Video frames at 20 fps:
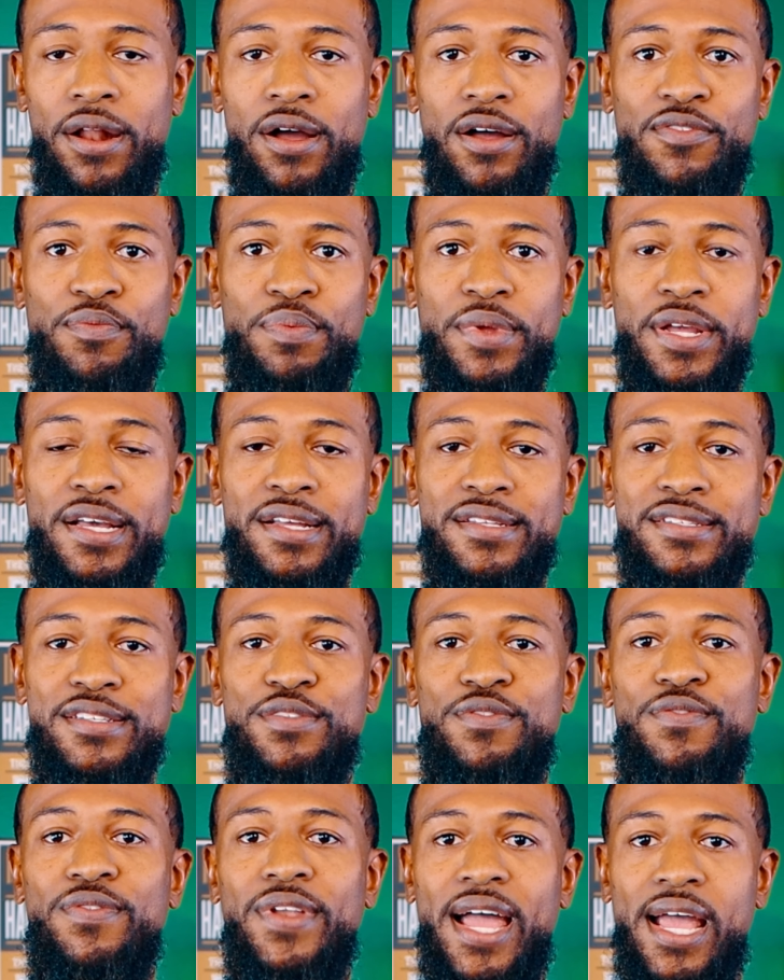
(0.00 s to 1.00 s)
off because it's
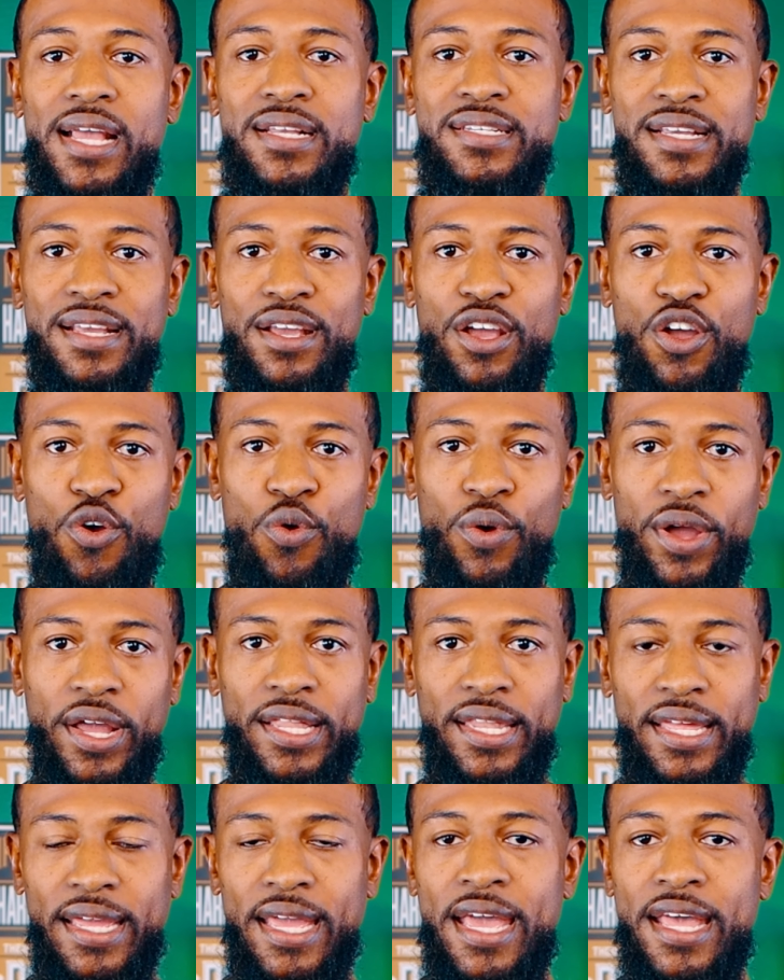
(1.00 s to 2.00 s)
flashing
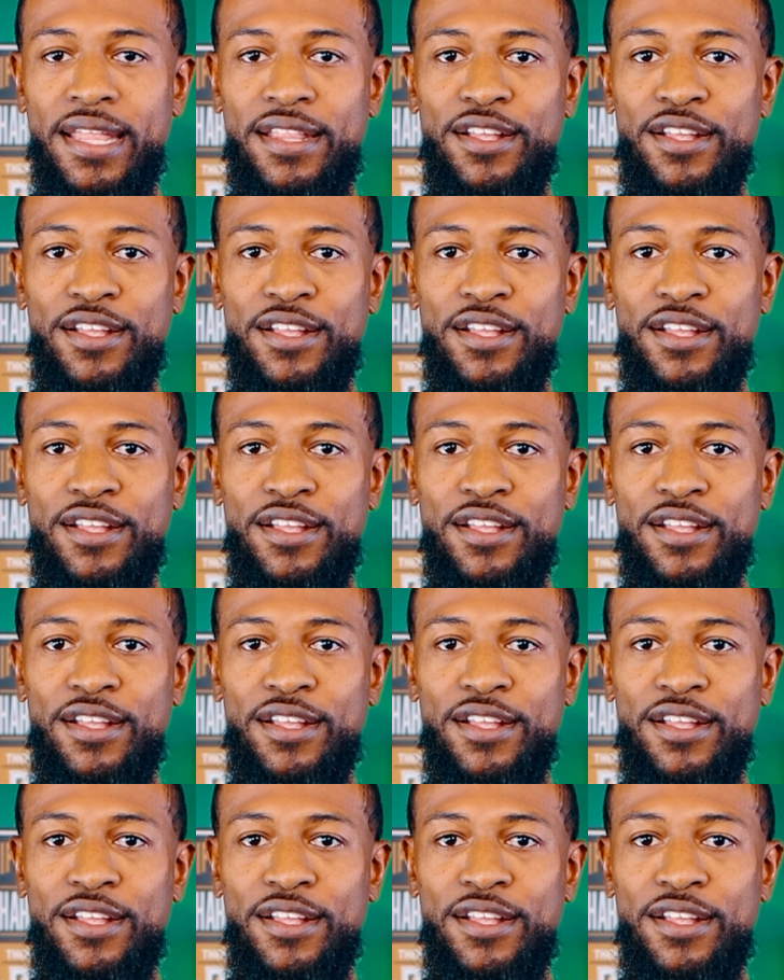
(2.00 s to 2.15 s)
quickly.